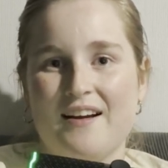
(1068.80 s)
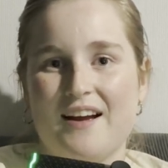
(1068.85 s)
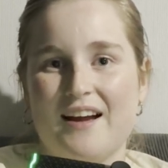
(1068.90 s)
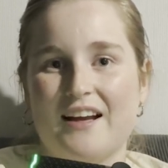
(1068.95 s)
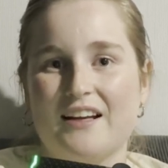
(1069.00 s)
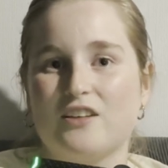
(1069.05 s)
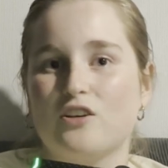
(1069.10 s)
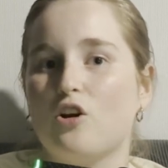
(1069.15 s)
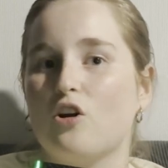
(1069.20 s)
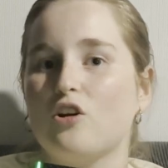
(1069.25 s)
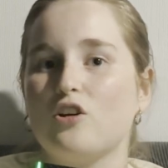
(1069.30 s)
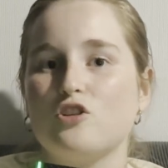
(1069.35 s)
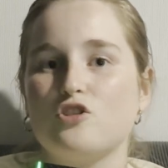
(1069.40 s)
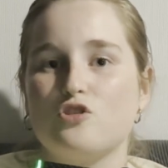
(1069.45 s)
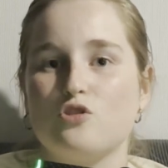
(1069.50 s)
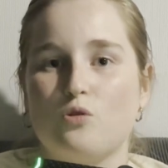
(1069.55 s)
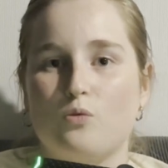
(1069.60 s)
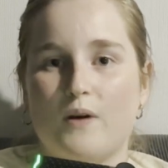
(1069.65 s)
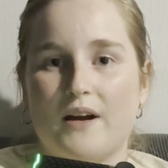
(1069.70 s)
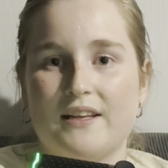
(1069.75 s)
Acknowledge
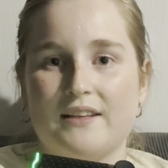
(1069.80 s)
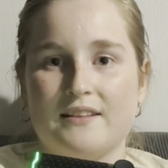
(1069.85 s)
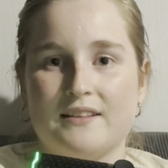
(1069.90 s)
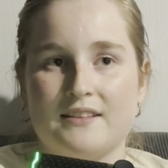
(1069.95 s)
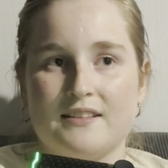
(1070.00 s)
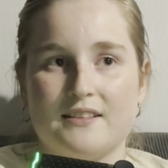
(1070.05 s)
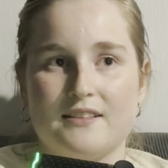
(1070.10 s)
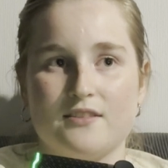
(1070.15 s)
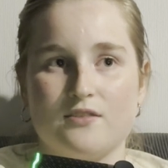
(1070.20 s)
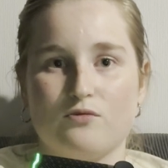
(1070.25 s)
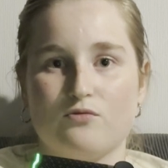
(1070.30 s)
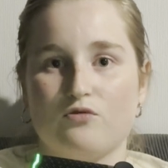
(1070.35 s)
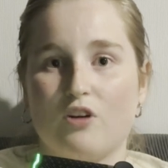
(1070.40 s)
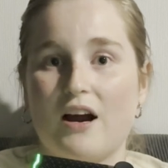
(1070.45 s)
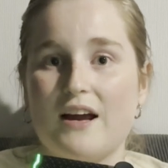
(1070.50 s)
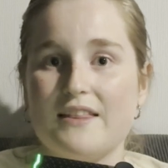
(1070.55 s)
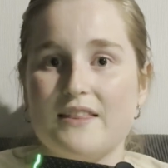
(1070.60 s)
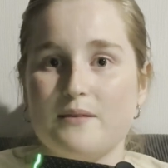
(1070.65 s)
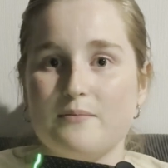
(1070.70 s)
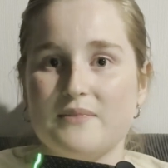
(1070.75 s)
your wins.
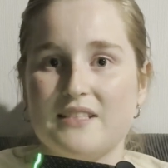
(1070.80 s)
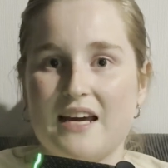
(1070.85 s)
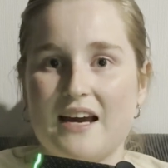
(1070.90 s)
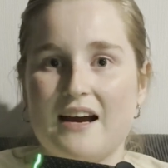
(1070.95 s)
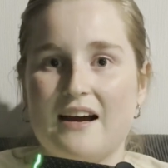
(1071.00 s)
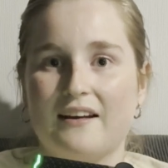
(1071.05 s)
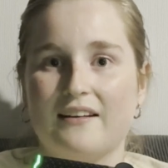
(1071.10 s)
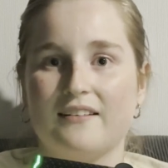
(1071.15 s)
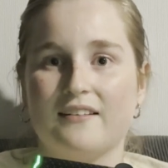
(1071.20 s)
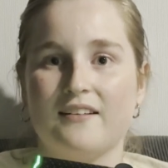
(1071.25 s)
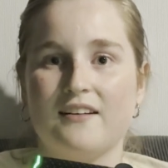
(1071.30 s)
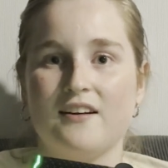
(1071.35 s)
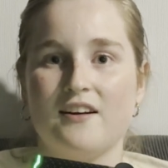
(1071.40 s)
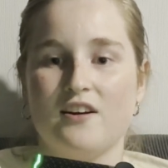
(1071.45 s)
Write them down.